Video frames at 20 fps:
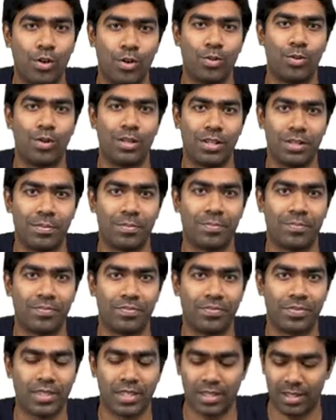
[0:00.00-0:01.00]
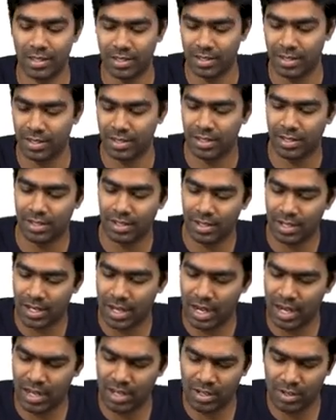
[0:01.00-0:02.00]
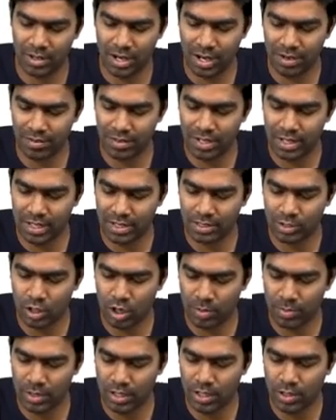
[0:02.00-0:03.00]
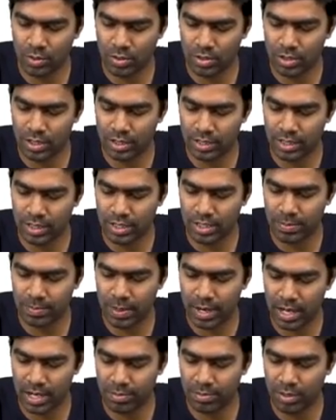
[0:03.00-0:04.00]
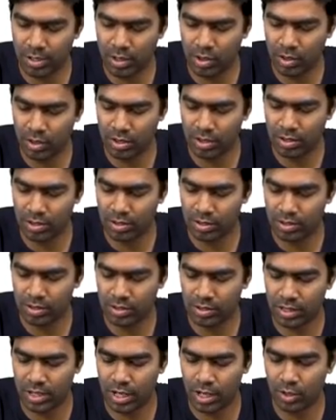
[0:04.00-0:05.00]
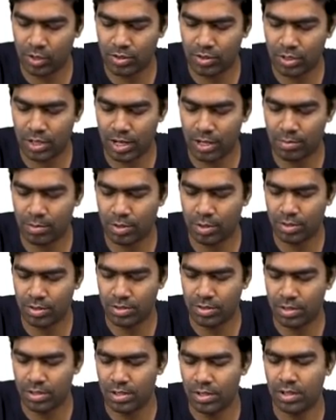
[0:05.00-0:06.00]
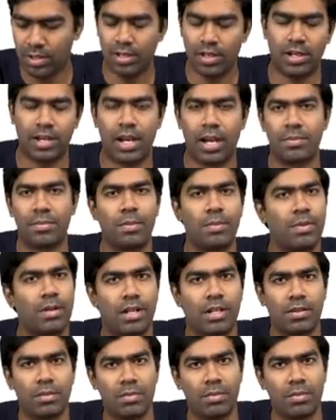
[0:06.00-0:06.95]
only. And you have a less commonly used drug, that is paliperidone, that also can produce hyperprolactinemia.